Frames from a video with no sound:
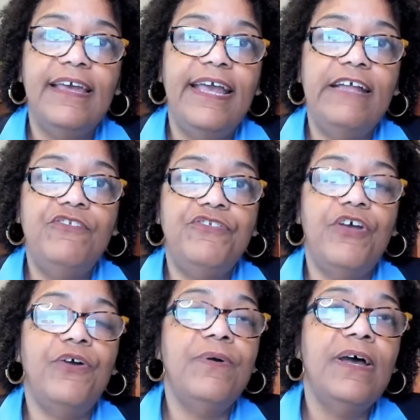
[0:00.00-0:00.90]
And
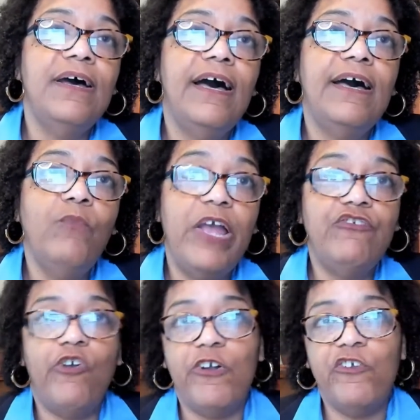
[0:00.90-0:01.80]
so uh, wage
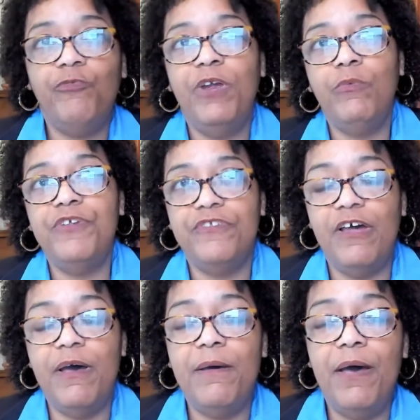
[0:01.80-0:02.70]
garnishment was
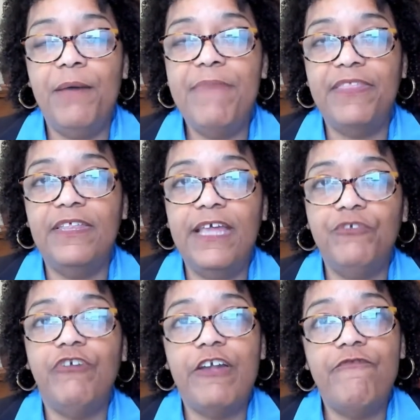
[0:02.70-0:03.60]
a, a method that was
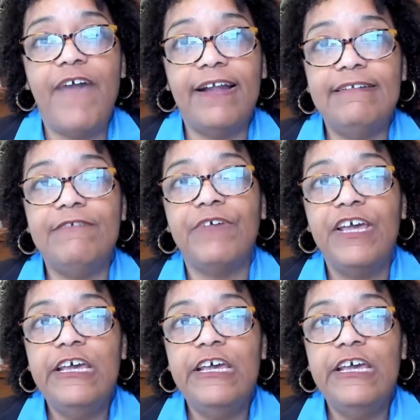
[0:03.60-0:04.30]
very effective.